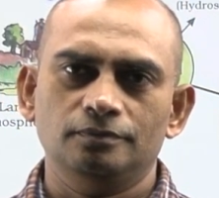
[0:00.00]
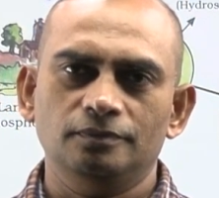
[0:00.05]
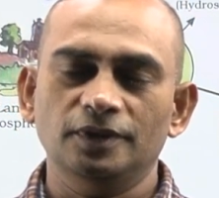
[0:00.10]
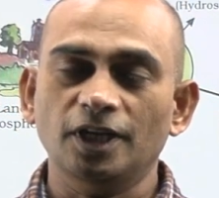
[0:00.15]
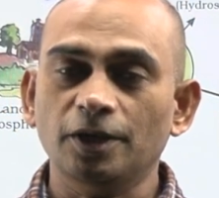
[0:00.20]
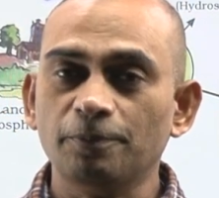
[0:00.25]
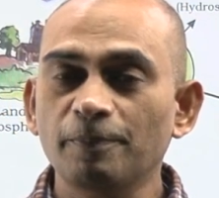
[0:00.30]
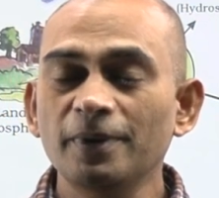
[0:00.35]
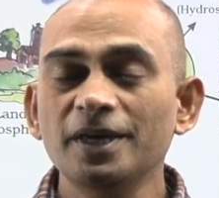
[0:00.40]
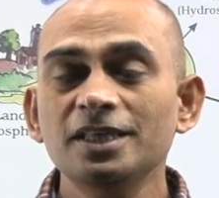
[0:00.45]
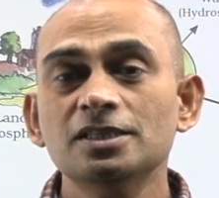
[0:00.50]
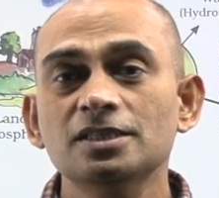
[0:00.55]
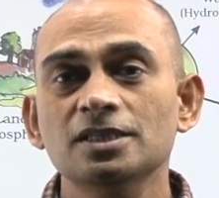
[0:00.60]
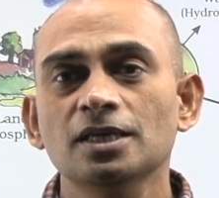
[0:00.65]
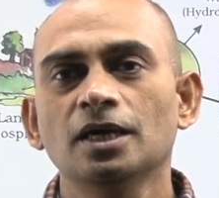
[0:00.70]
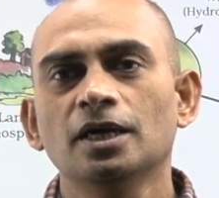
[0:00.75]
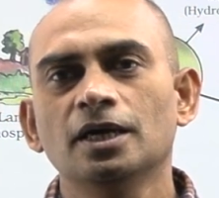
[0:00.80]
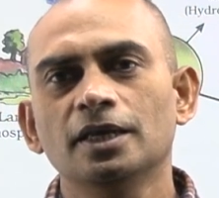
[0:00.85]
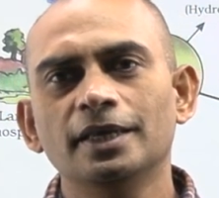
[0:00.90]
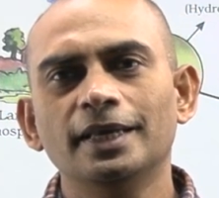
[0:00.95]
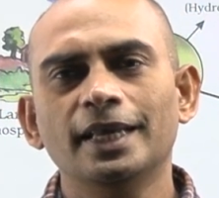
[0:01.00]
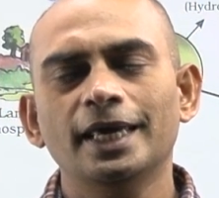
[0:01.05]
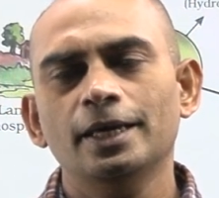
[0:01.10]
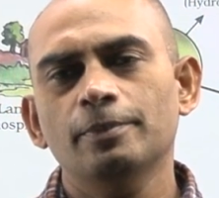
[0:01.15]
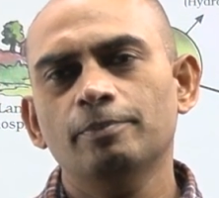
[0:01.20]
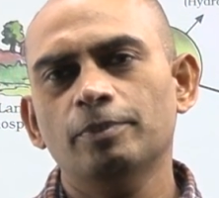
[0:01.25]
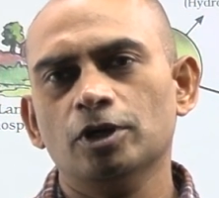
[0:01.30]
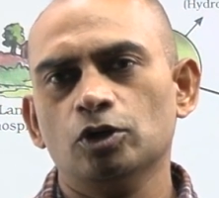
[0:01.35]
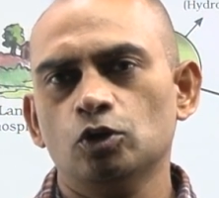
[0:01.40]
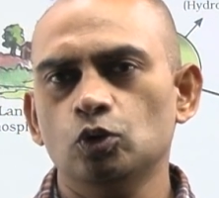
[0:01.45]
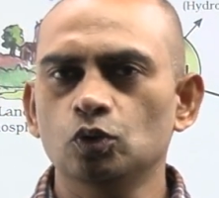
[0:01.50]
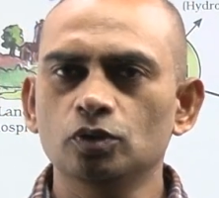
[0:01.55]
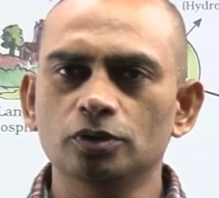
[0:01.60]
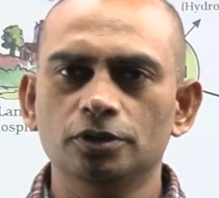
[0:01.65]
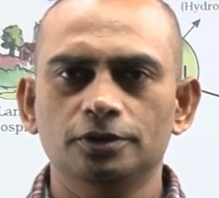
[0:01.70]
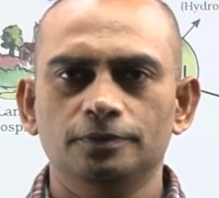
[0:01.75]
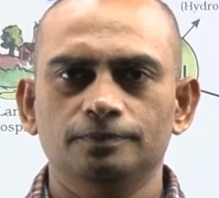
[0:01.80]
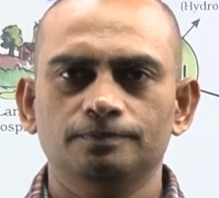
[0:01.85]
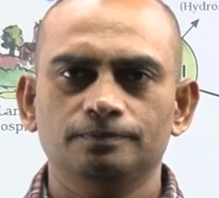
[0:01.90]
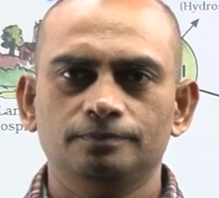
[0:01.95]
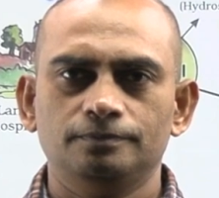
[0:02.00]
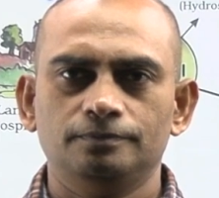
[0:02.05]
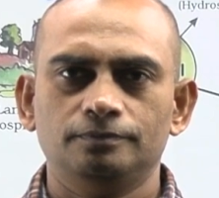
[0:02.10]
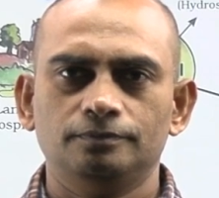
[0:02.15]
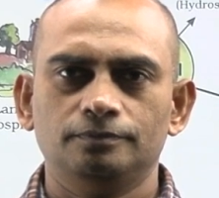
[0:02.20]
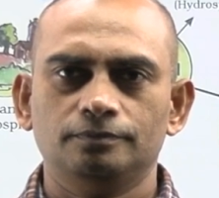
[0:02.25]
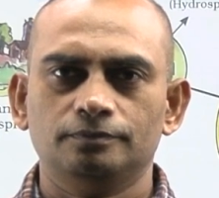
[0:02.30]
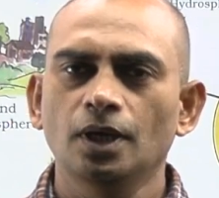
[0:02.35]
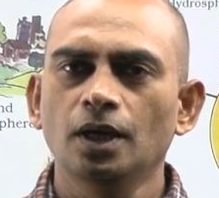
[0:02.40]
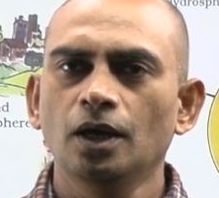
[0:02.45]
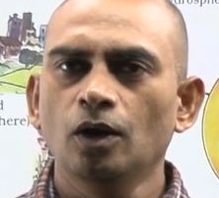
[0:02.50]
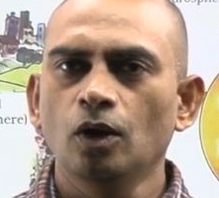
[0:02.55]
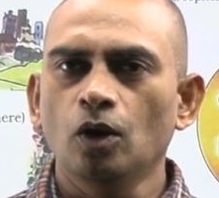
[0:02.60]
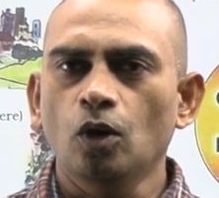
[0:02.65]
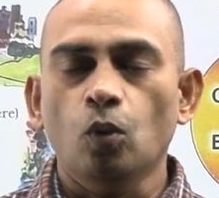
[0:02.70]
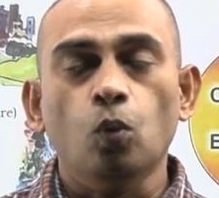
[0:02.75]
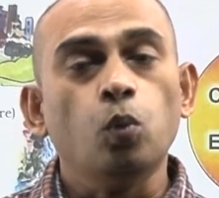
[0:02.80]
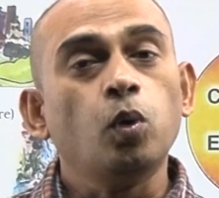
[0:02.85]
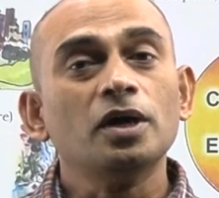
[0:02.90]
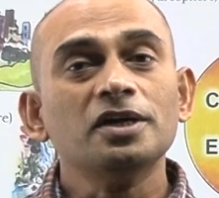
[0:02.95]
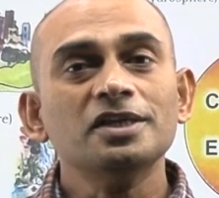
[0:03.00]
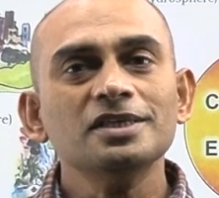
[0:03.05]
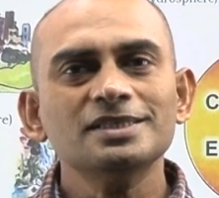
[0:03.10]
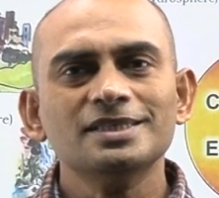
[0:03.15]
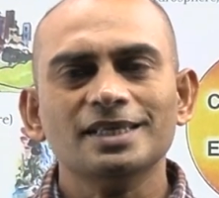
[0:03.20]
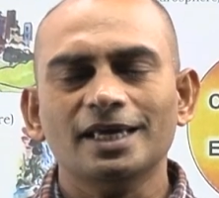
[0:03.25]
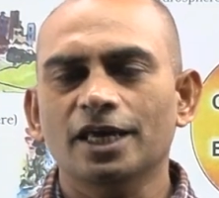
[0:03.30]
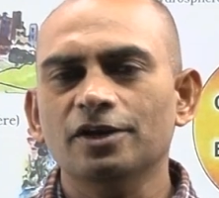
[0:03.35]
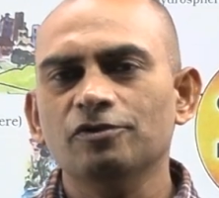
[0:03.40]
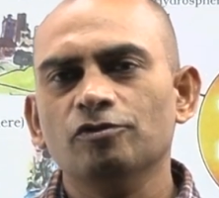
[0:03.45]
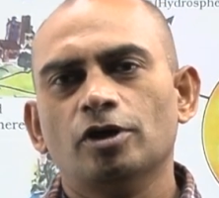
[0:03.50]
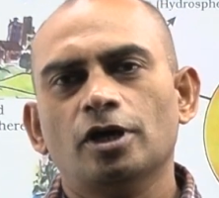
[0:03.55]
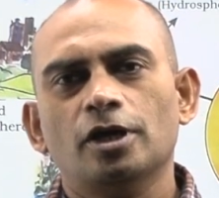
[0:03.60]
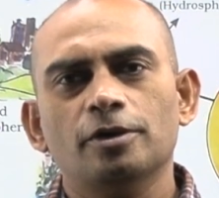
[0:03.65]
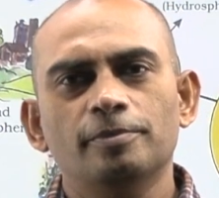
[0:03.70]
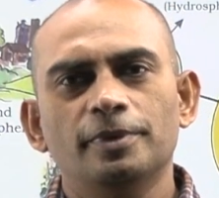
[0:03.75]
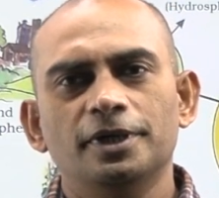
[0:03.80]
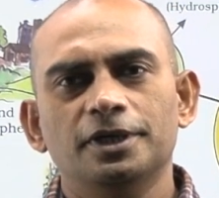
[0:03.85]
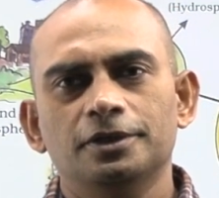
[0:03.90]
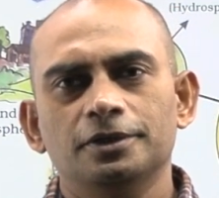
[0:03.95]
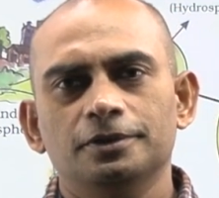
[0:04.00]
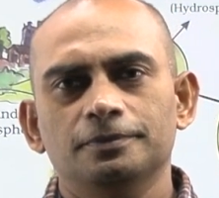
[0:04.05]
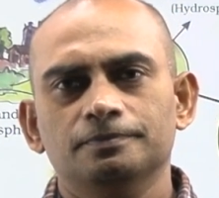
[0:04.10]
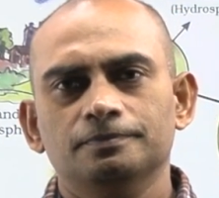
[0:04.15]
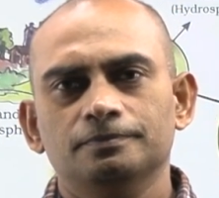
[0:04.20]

That means neighborhood. What is environment?